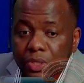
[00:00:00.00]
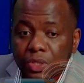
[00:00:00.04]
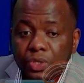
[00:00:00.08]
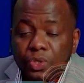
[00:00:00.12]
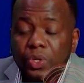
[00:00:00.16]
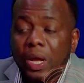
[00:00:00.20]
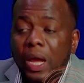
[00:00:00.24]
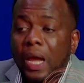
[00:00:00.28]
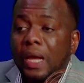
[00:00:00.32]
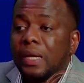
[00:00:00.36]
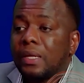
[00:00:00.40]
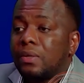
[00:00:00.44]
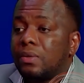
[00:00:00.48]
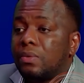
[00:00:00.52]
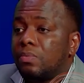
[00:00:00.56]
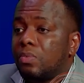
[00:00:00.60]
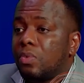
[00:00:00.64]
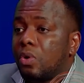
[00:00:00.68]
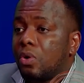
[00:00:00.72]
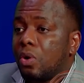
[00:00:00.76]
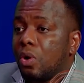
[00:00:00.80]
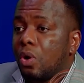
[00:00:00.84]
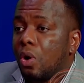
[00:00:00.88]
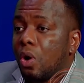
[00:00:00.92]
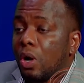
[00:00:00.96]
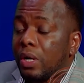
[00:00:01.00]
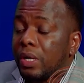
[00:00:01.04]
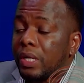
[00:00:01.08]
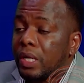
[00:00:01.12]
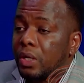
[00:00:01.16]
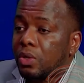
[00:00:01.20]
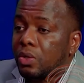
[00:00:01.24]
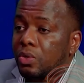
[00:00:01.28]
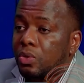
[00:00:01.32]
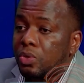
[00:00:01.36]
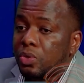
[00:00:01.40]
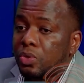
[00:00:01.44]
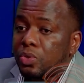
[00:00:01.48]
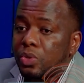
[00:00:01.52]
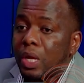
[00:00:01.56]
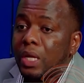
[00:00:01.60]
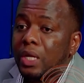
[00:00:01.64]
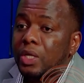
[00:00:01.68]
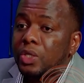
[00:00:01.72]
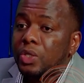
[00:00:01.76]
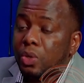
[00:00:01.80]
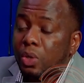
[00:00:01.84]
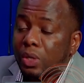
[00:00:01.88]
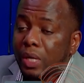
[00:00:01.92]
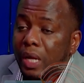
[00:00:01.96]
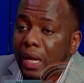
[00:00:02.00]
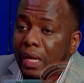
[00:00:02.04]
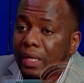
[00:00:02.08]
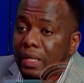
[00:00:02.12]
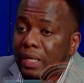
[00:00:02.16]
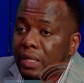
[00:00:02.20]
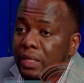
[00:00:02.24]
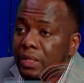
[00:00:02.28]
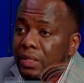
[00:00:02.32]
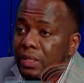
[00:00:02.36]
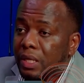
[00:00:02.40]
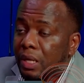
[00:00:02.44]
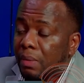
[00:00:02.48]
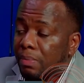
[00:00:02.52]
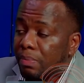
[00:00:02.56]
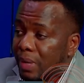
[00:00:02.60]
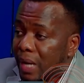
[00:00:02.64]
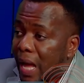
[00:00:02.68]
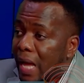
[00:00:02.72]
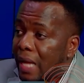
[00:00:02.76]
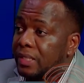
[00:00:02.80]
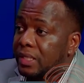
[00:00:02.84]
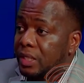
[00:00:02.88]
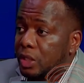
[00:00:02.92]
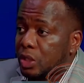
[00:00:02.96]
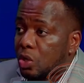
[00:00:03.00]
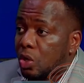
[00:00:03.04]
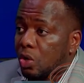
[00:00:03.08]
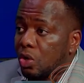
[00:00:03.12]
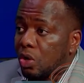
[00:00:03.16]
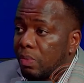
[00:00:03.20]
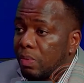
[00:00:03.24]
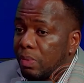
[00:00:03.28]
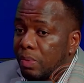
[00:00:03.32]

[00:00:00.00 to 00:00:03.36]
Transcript: trying all they could to ensure that they stabilize the economy,